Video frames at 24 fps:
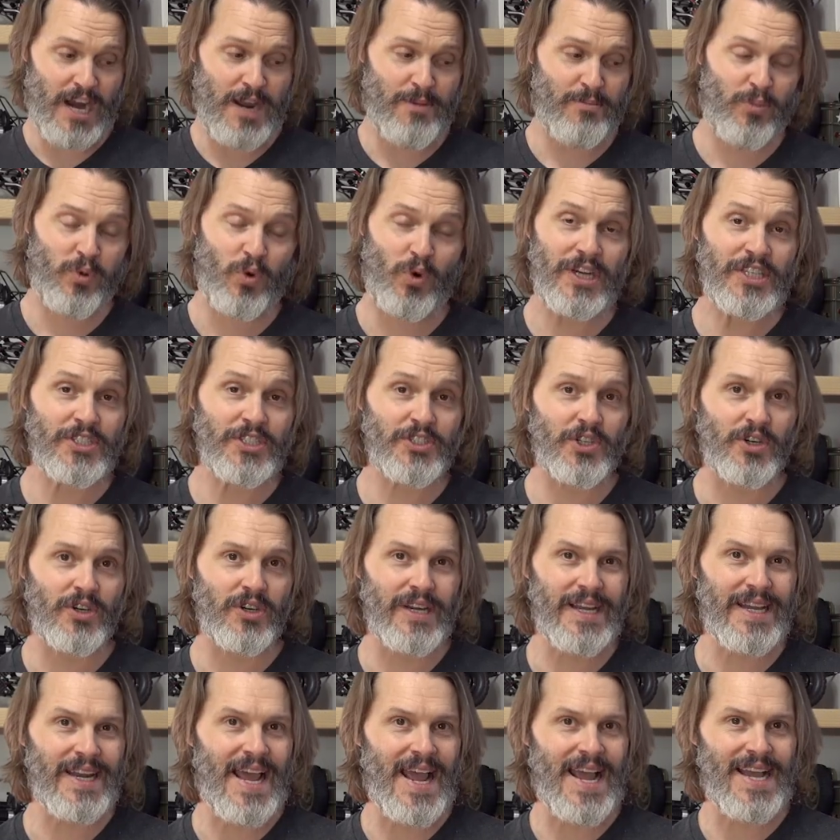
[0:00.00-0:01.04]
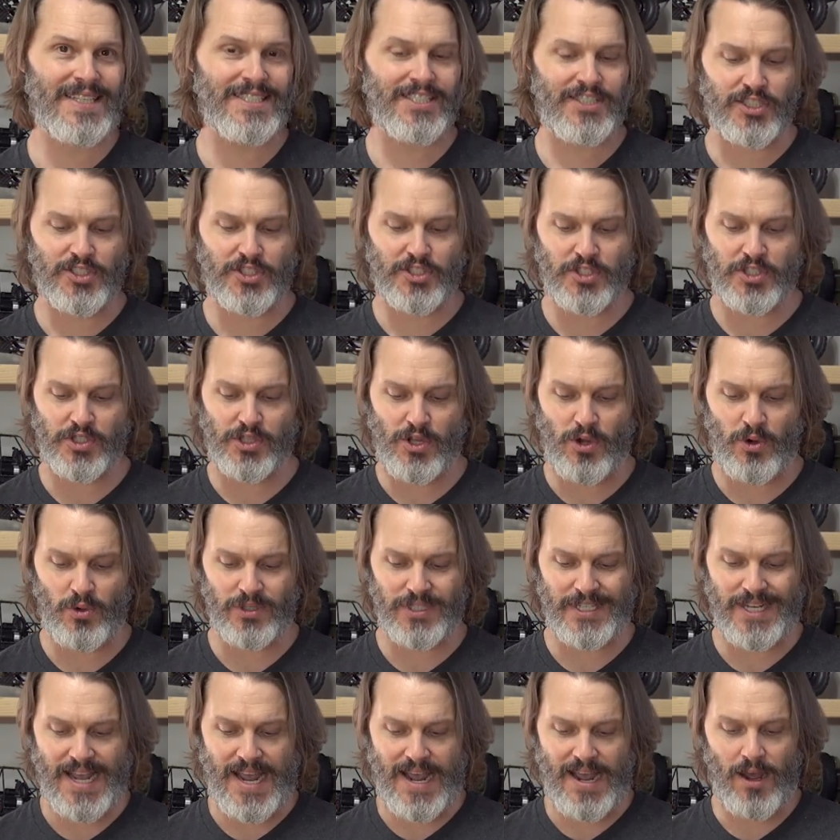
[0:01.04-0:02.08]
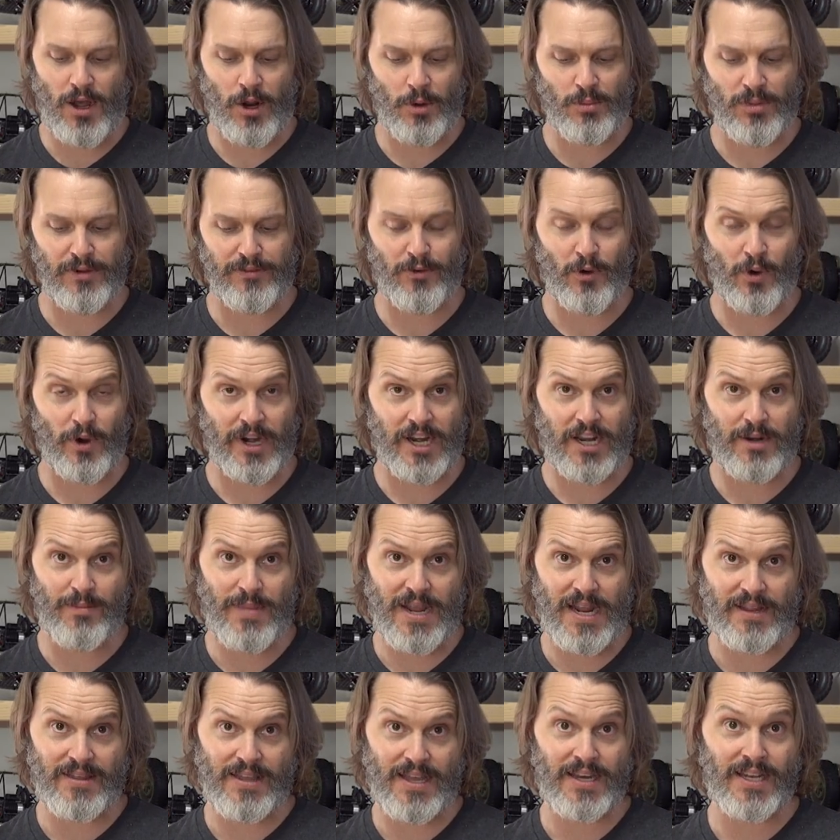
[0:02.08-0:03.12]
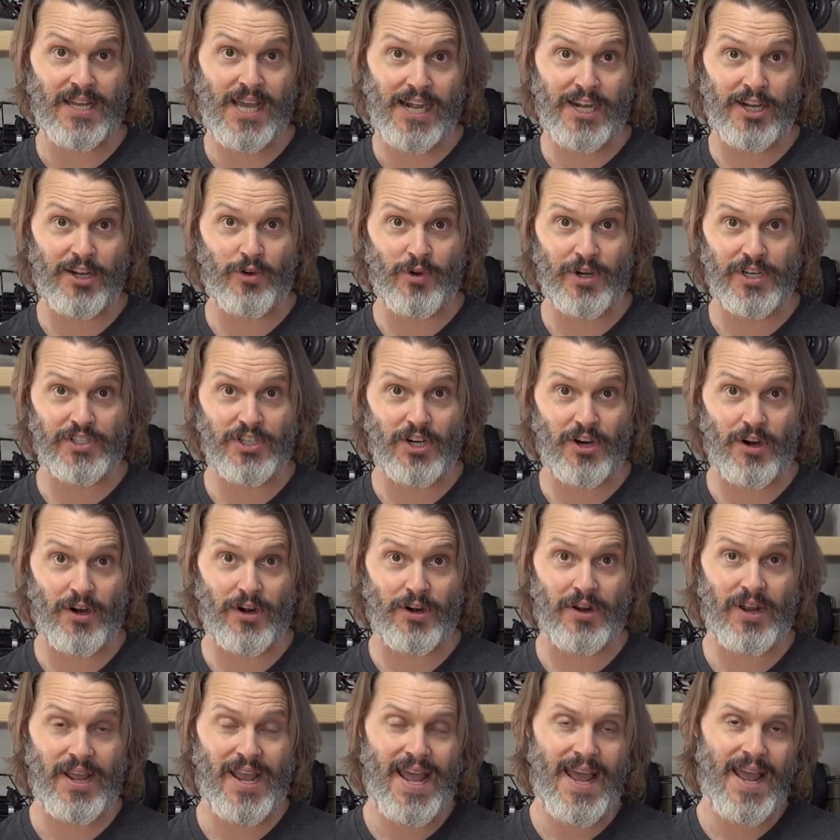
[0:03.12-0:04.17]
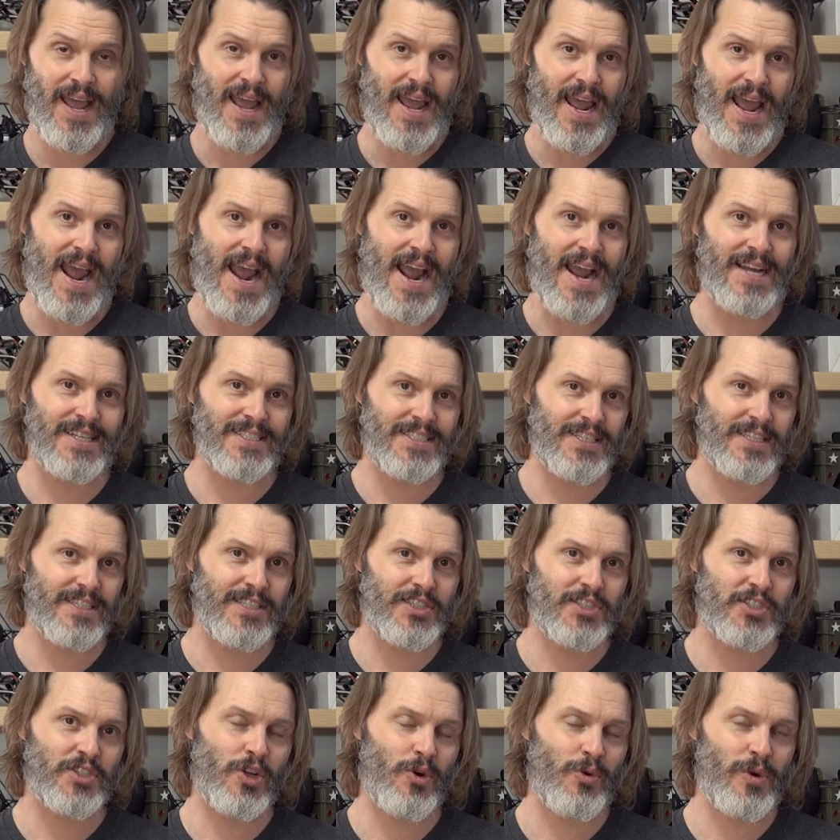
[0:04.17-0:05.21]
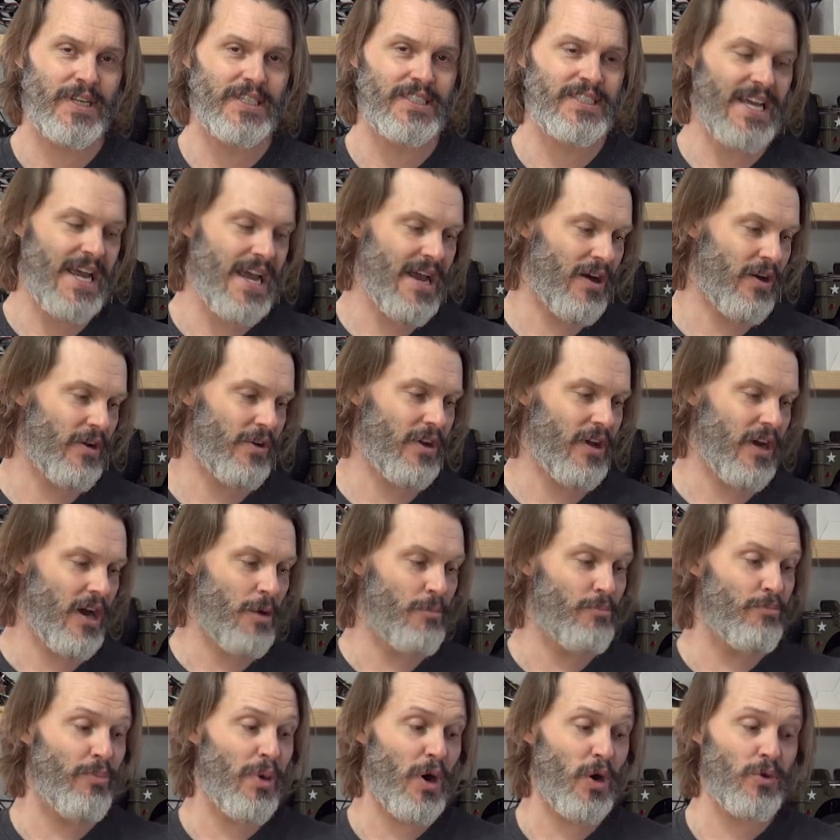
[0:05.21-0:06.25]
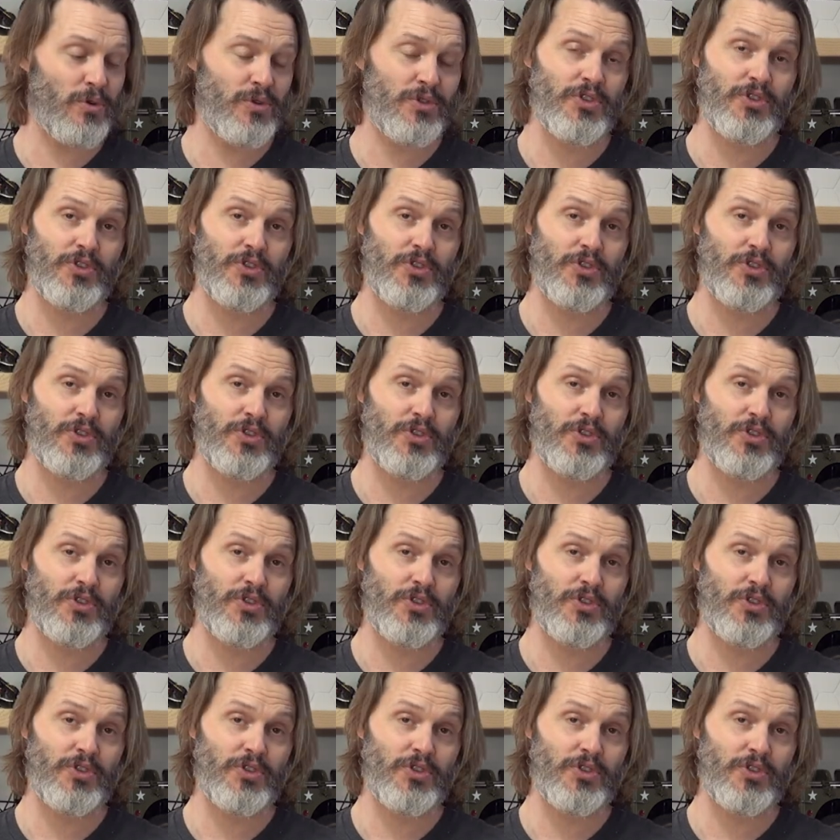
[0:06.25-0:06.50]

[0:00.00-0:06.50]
a printer, it has to slow down before it can make that 90-degree turn. As it is slowing down, a Bowden